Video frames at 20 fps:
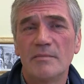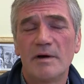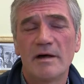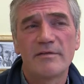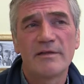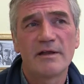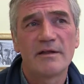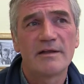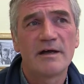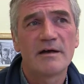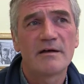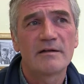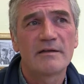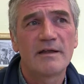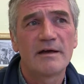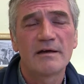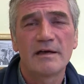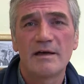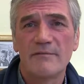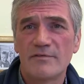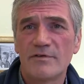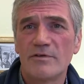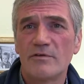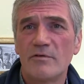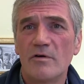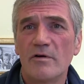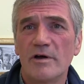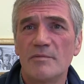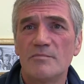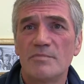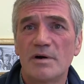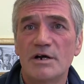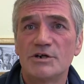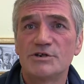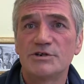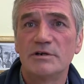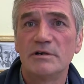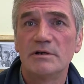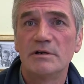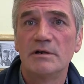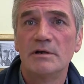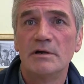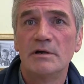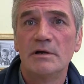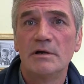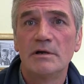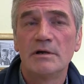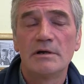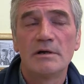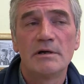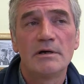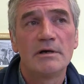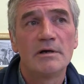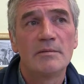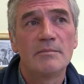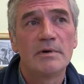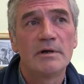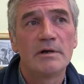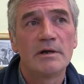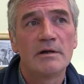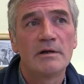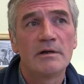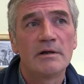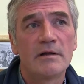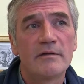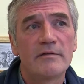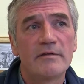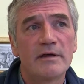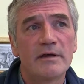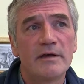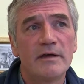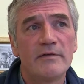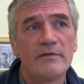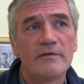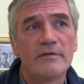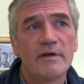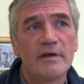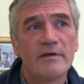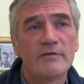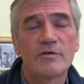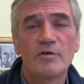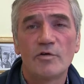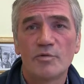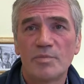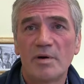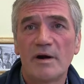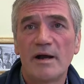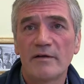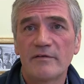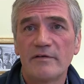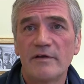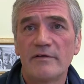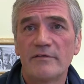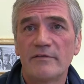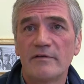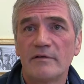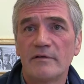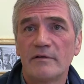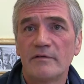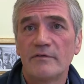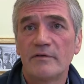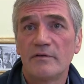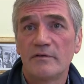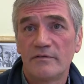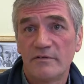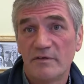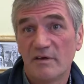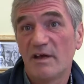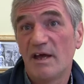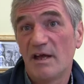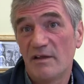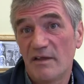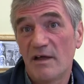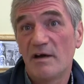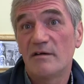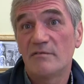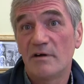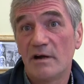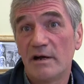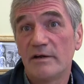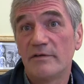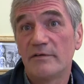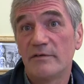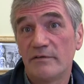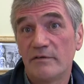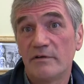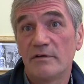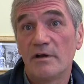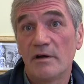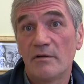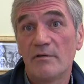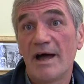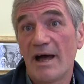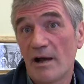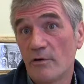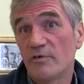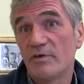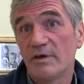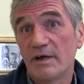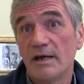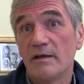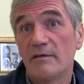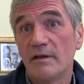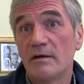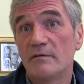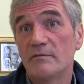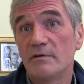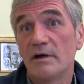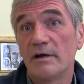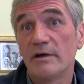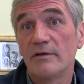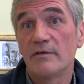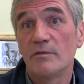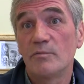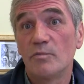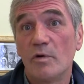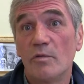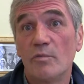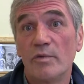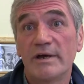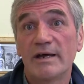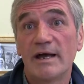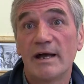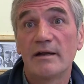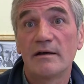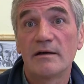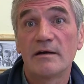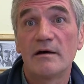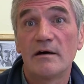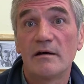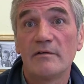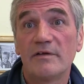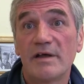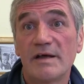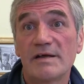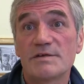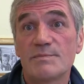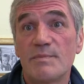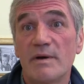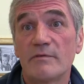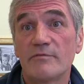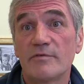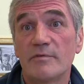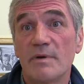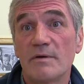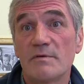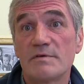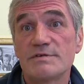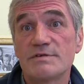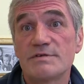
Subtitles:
I think that gives the wrong impression, and I think it's good practice to get that right and to know how to get that right and what we can and can't expect from our